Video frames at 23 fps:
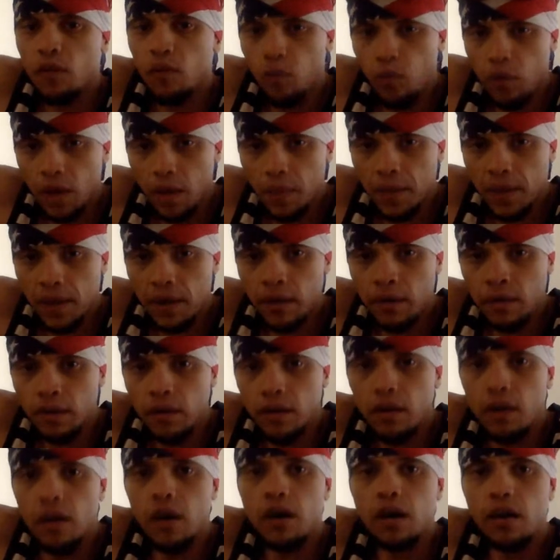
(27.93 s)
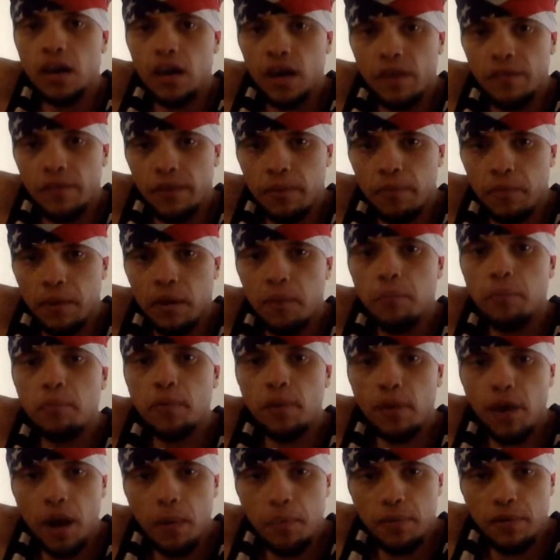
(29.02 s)
Women are government
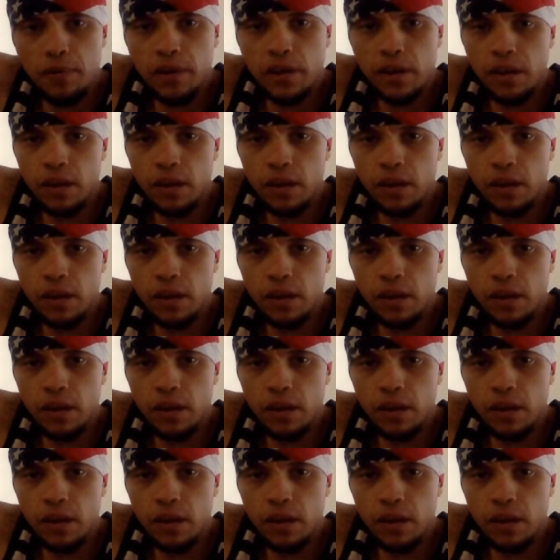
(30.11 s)
property.